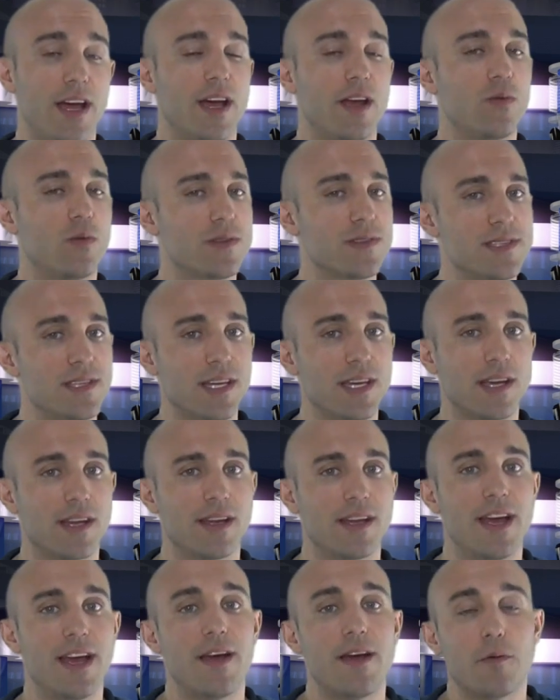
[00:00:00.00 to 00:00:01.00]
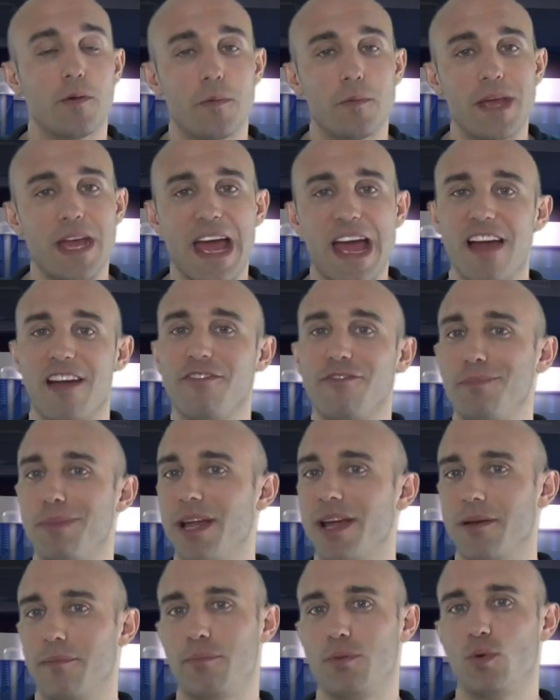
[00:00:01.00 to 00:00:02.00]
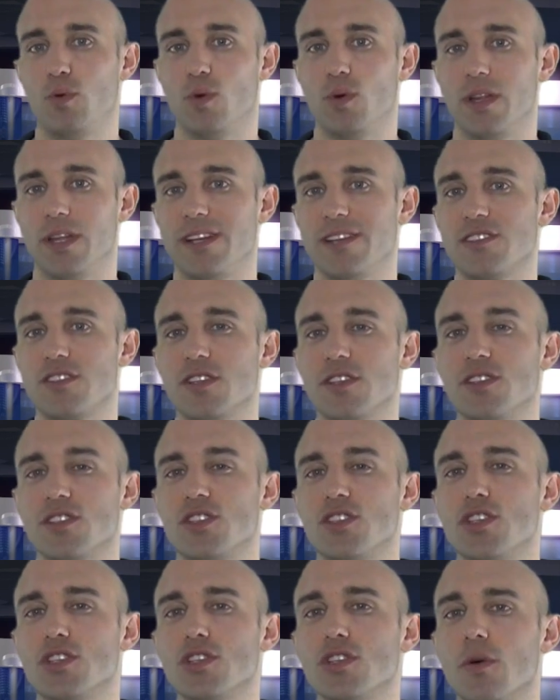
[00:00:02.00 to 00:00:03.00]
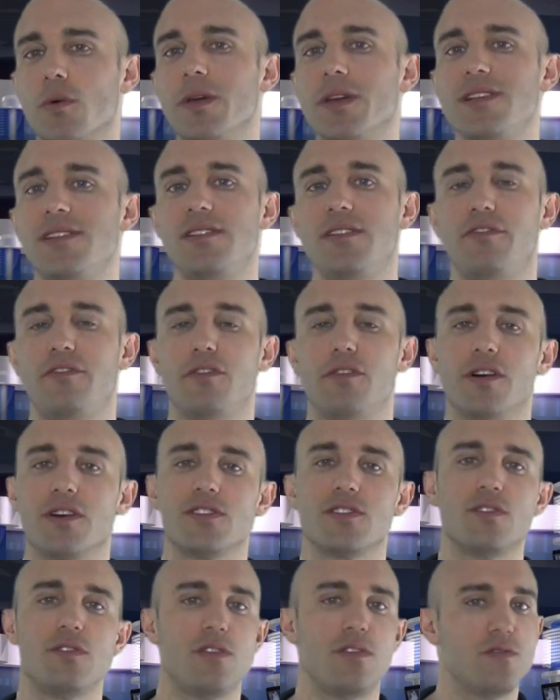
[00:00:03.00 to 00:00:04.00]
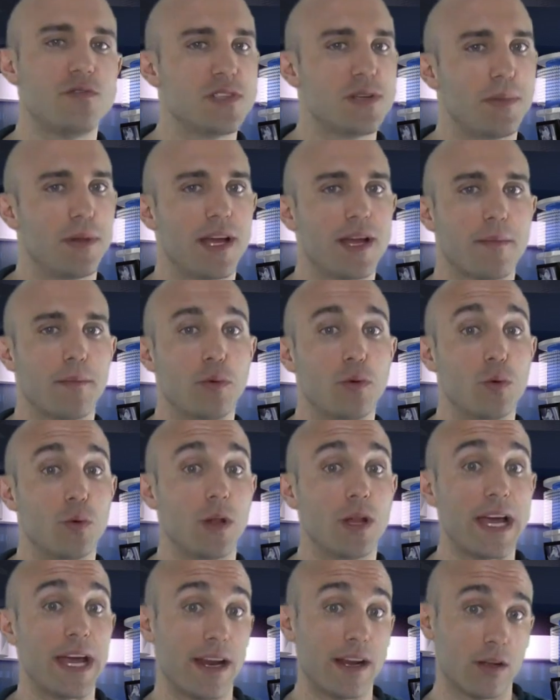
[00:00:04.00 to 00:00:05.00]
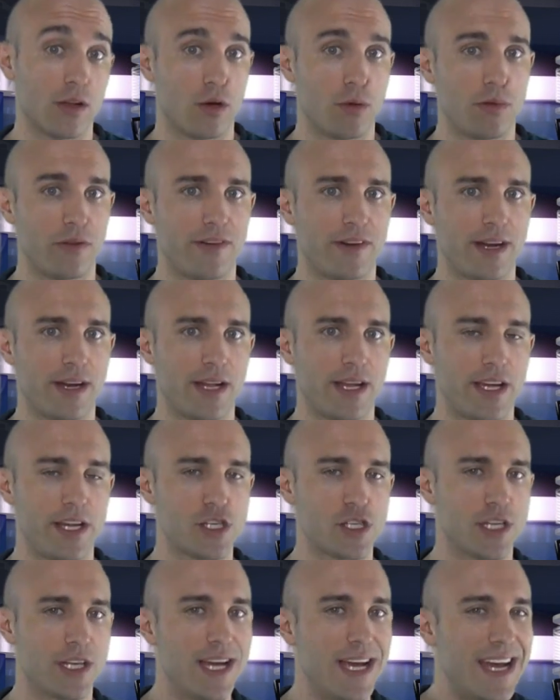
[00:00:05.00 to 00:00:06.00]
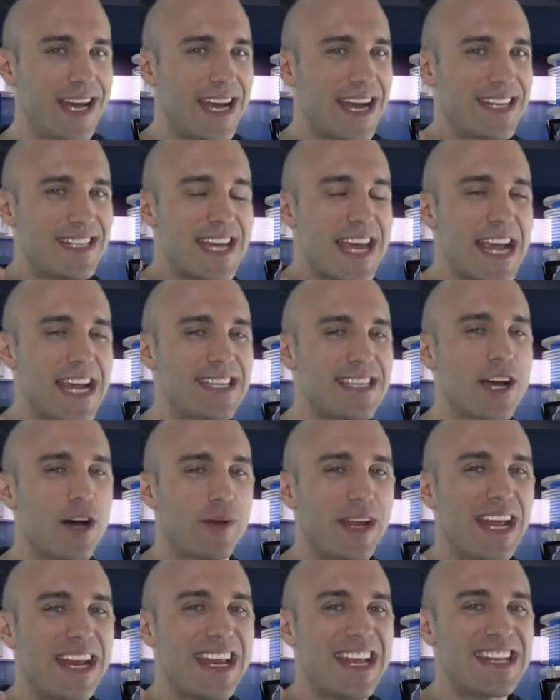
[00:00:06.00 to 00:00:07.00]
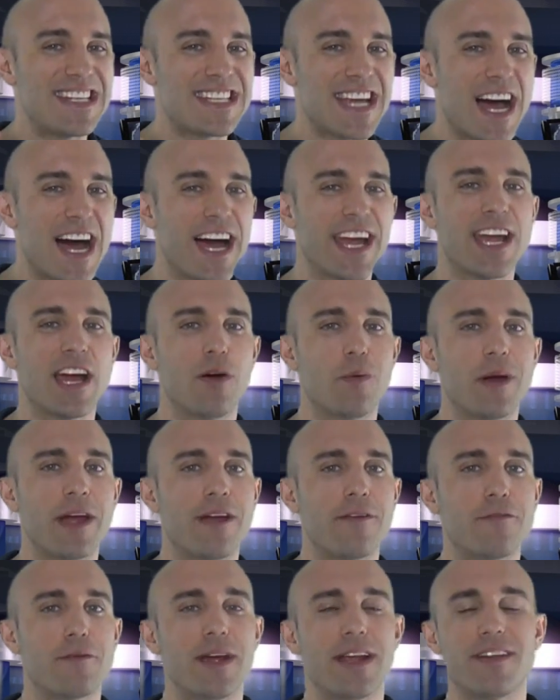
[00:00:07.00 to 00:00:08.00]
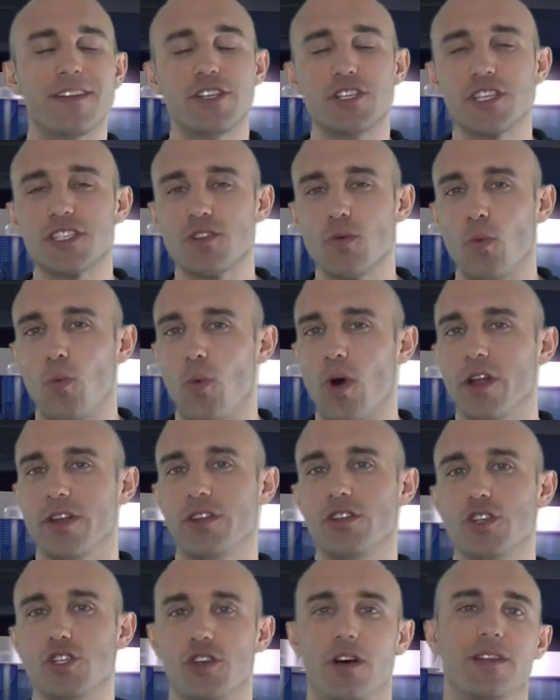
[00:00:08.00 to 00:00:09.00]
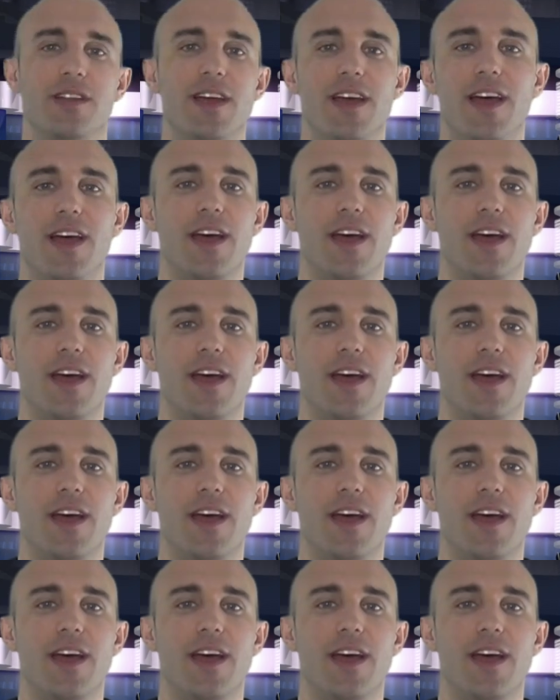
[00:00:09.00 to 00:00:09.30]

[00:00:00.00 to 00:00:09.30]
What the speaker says: And once again, when we have Black Pool, it's just so easy for us to use a Black Pool and a Globe of Annihilation and take down an entire wave in just one shot.